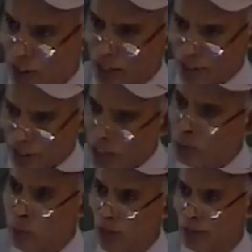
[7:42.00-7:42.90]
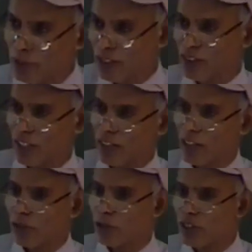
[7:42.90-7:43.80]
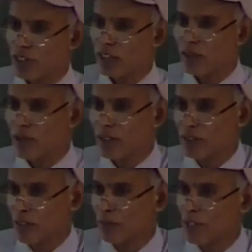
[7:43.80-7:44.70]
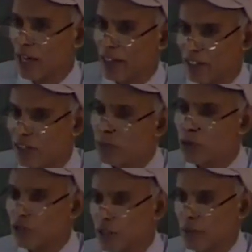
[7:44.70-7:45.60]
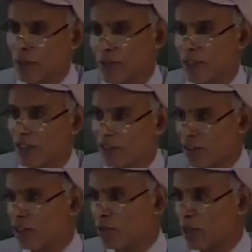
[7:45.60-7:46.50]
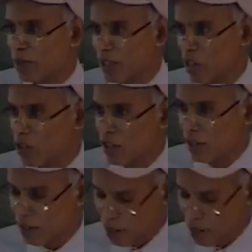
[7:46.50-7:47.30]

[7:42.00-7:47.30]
at that point, because j is also in general function of xi and eta. Of course in specific cases it might be constant,